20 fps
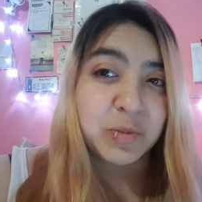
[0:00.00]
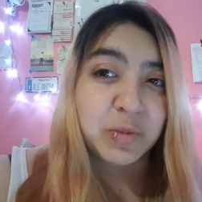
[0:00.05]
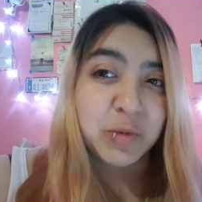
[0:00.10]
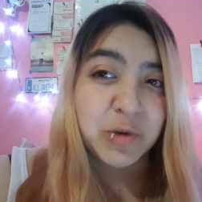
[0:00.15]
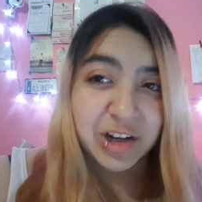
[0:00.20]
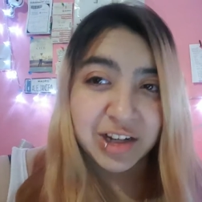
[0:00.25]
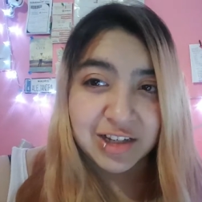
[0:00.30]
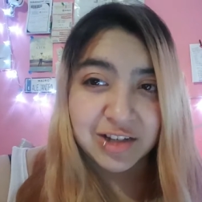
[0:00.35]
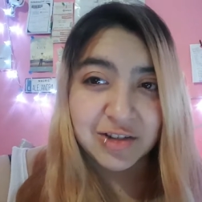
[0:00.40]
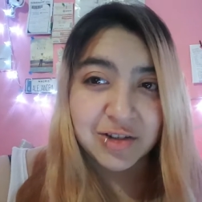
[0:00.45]

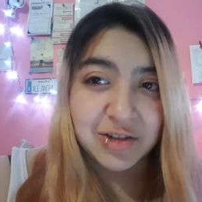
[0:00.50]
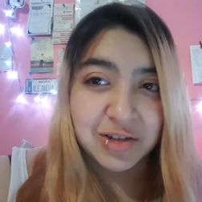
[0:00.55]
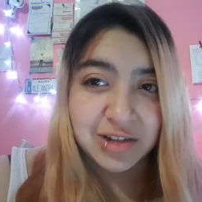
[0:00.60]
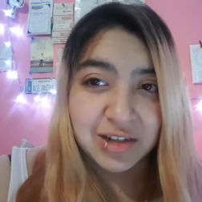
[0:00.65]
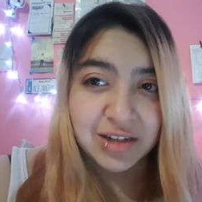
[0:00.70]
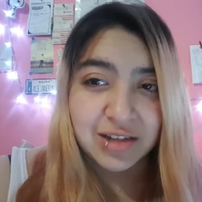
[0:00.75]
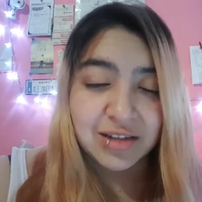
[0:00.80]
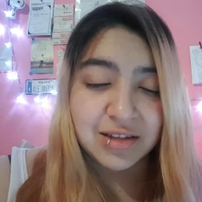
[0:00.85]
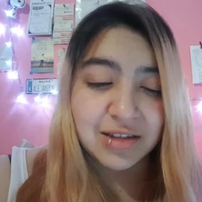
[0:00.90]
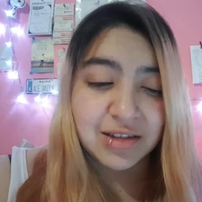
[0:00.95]
precious
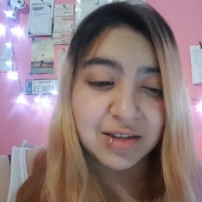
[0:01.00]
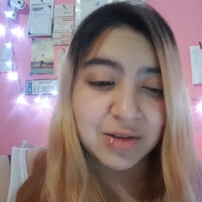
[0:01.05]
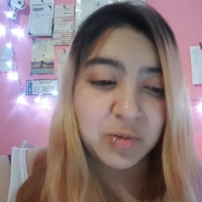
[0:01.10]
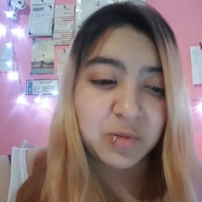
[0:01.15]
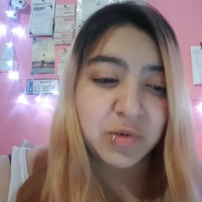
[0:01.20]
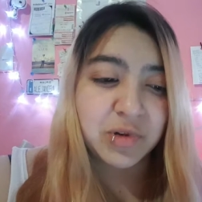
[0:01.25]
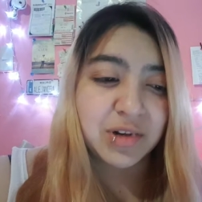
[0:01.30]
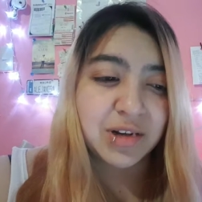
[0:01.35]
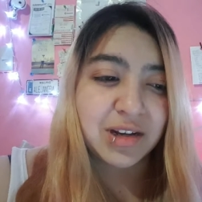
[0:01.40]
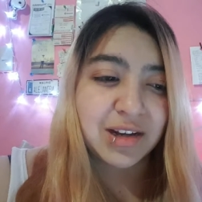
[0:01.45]
thing
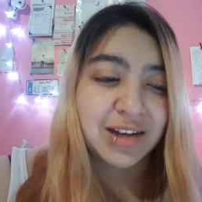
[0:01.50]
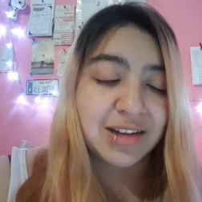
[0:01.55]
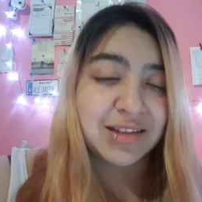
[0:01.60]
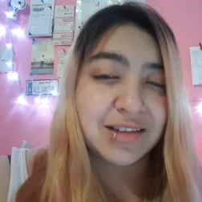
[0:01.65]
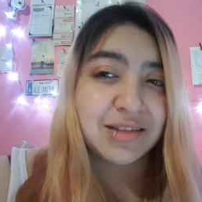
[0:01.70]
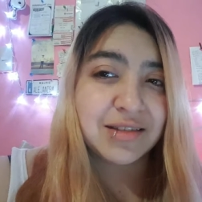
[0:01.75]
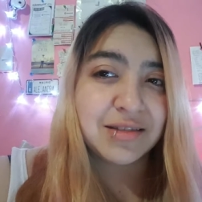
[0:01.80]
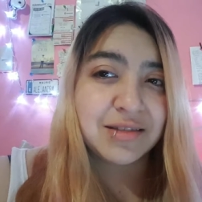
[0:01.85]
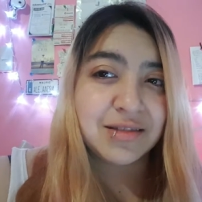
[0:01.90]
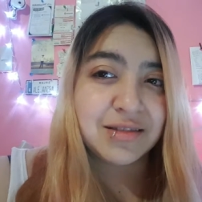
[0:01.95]
someone
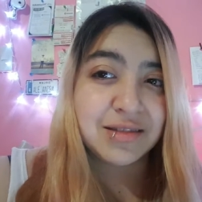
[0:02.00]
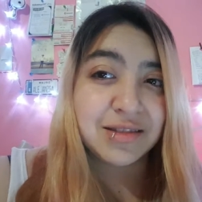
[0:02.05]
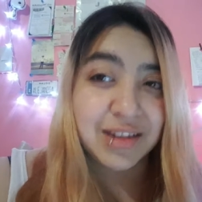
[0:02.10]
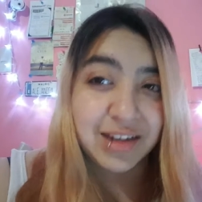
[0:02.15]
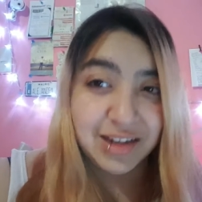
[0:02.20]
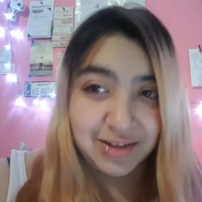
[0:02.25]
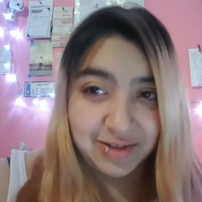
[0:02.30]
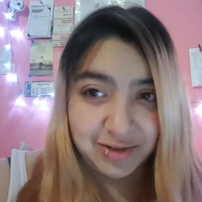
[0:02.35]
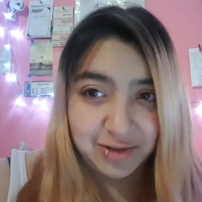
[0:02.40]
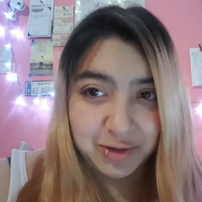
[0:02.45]
can
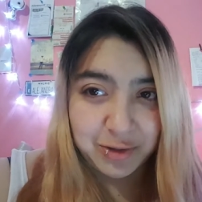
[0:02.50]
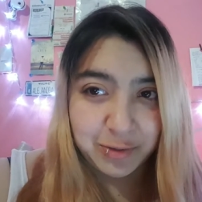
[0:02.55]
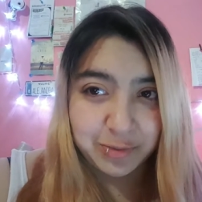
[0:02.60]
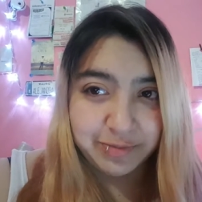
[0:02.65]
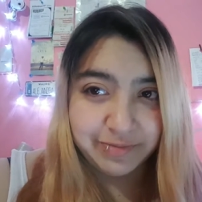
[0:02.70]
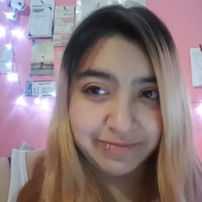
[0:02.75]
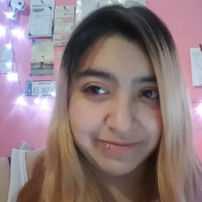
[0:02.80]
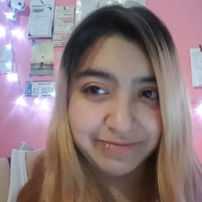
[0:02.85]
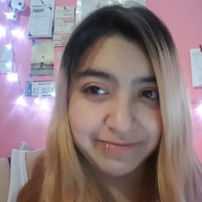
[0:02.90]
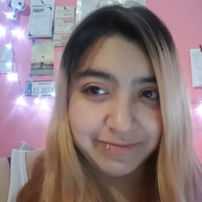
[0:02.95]
tell
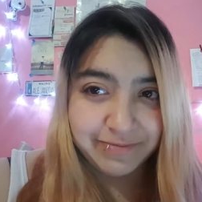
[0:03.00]
you.